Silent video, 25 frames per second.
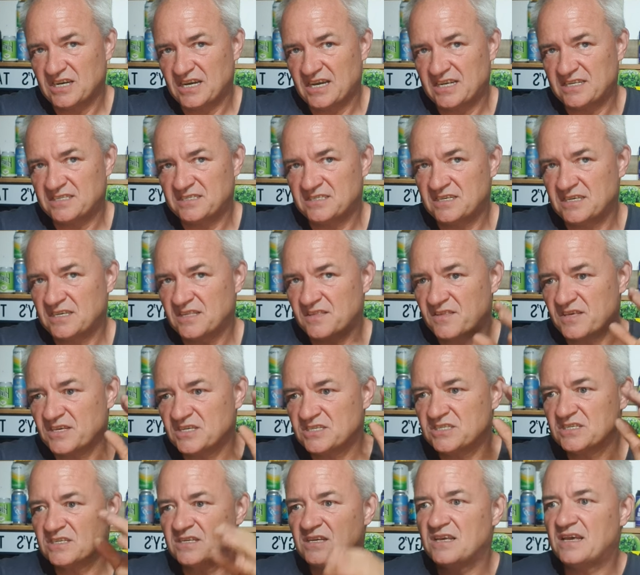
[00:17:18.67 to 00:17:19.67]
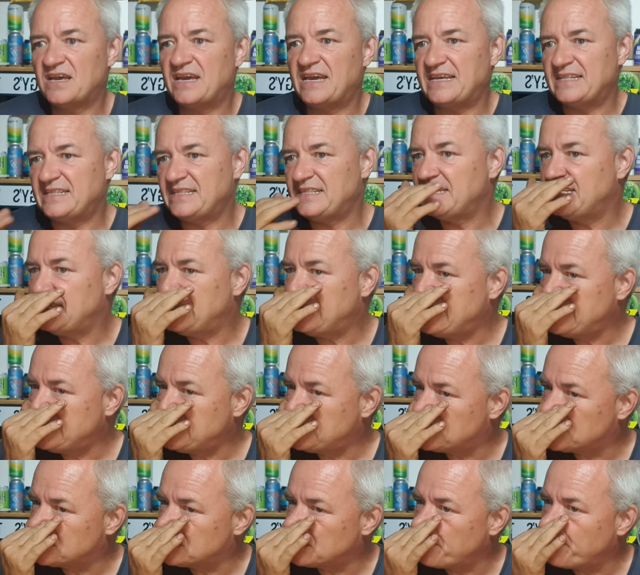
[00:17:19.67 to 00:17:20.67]
And there's it
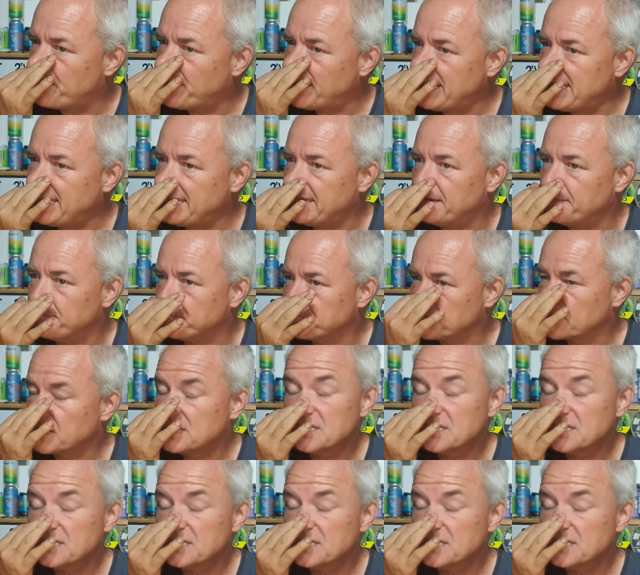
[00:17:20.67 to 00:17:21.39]
needs to be.